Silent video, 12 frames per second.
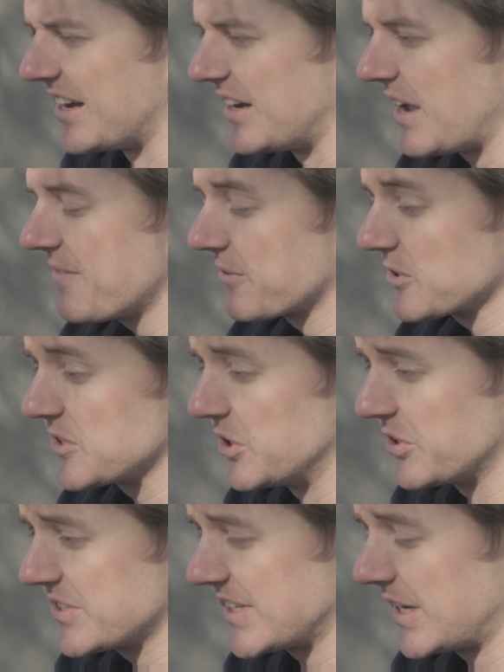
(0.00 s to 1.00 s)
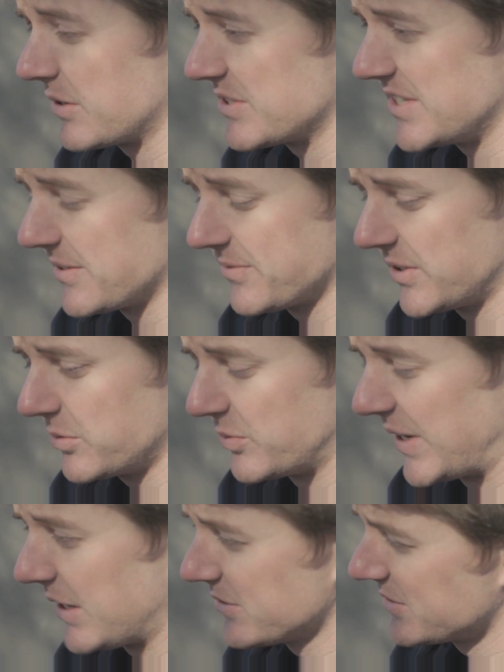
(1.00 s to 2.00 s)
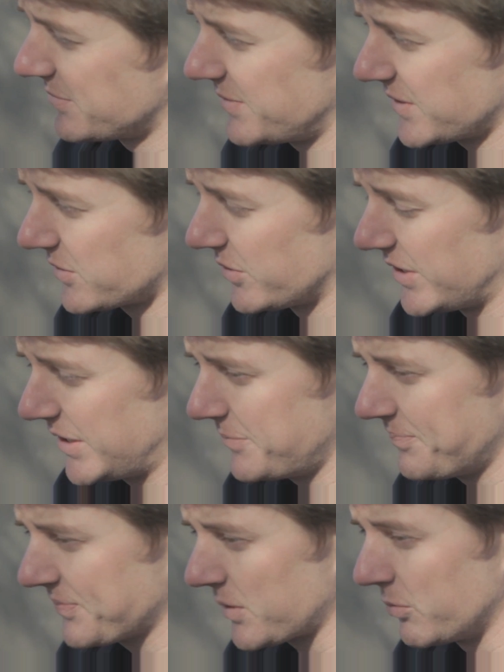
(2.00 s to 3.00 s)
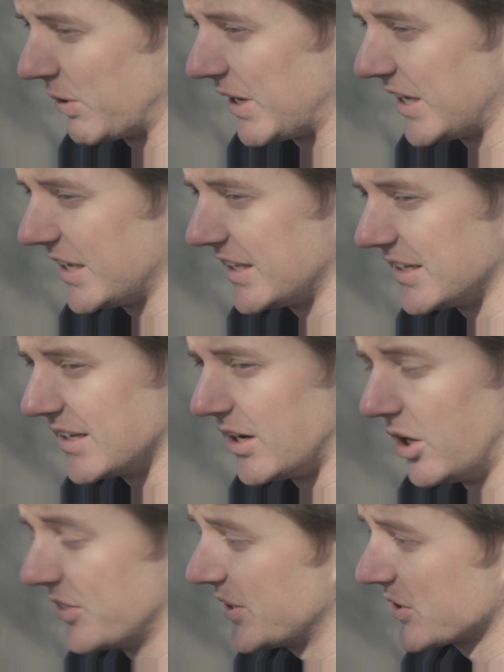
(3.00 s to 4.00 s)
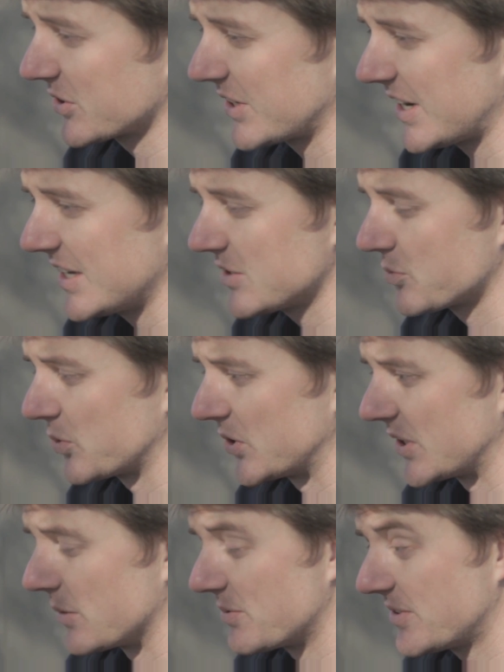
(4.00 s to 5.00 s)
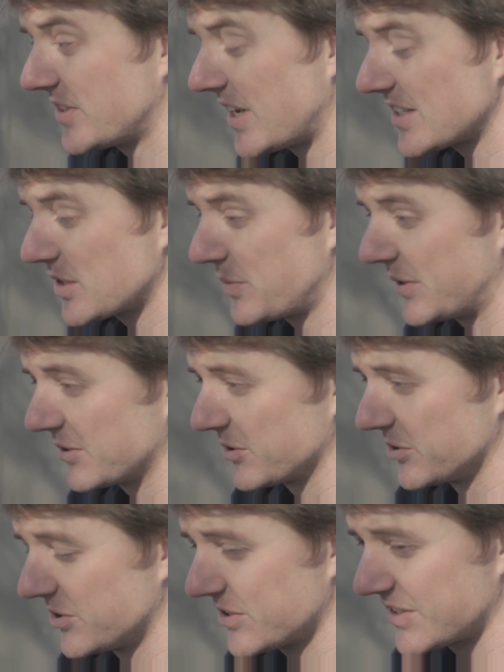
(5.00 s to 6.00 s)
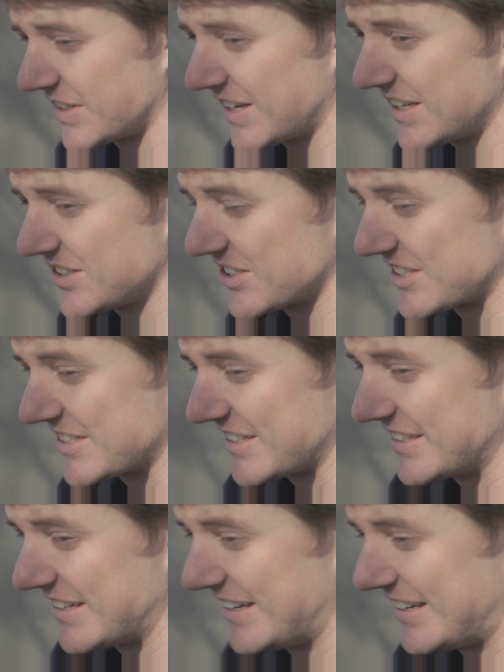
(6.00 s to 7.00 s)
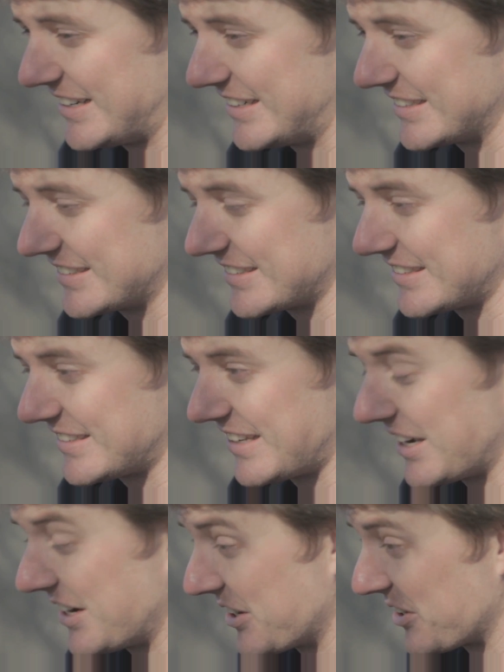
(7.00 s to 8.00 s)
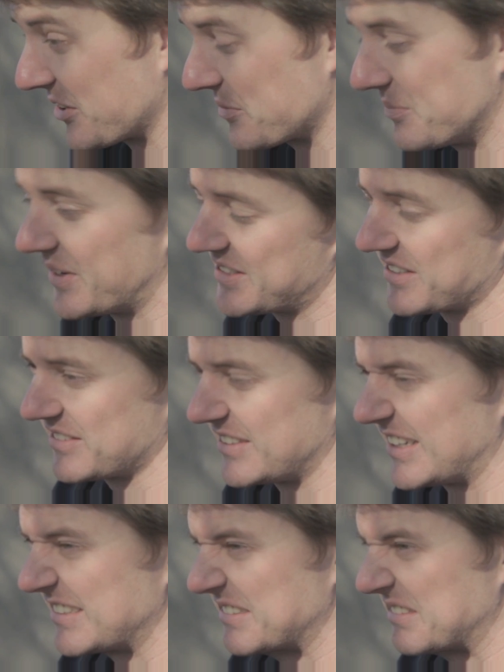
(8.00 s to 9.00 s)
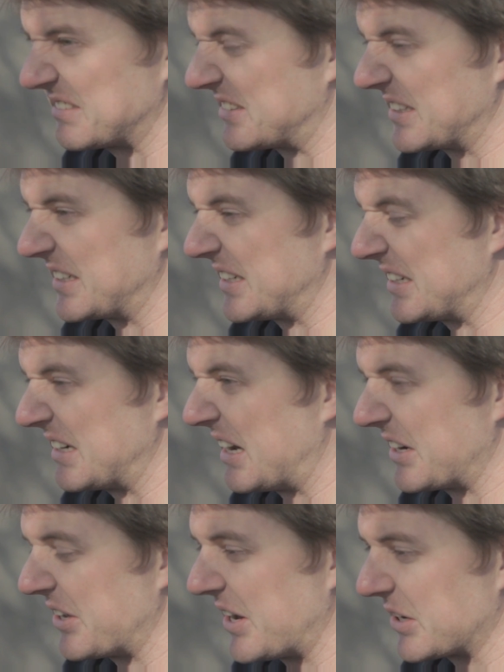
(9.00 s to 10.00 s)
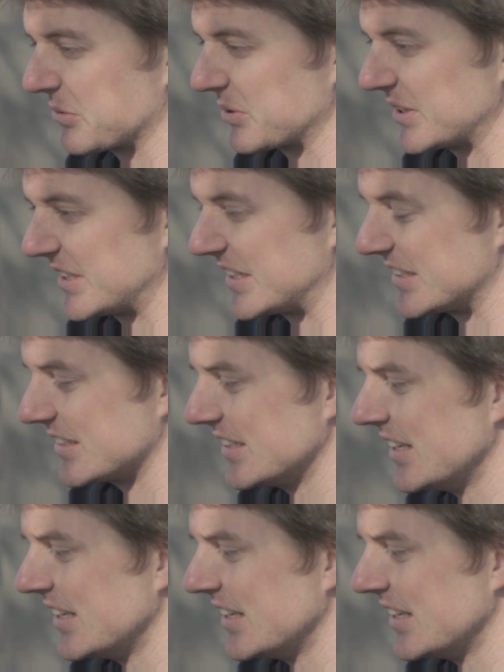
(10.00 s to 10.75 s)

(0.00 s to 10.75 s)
I first noticed that I was different when I was in 5th grade, when all the other guys would obsess about girls and I just did not care, basically. I did not know how to relate.